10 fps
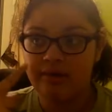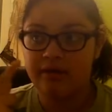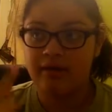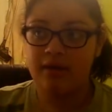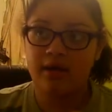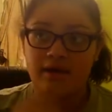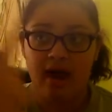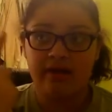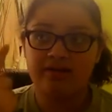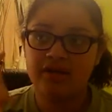wearing an
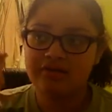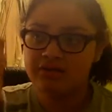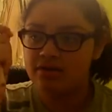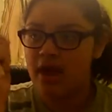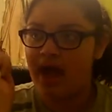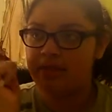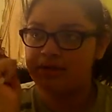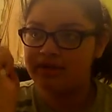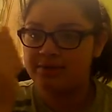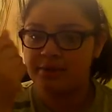eyeshadow, so you, you
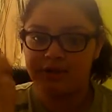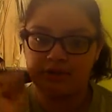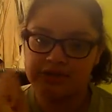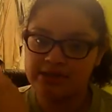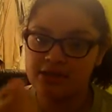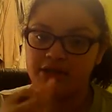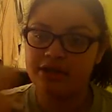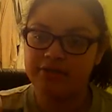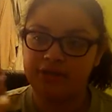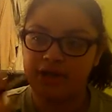could just put a crease color and
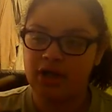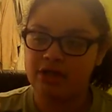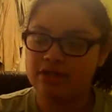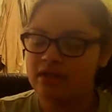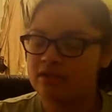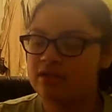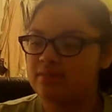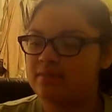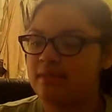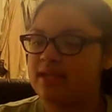it'll look ten
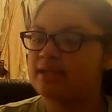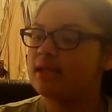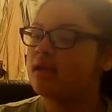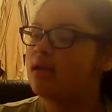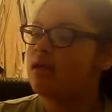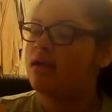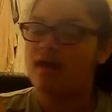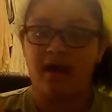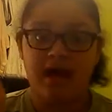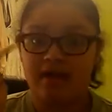times amazing,
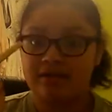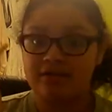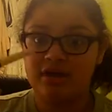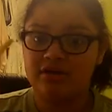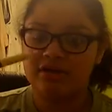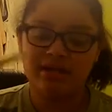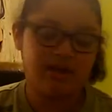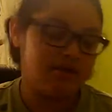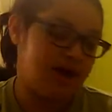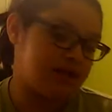and it'll look
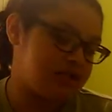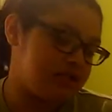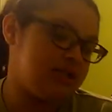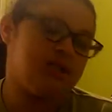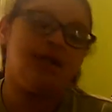like you actually did.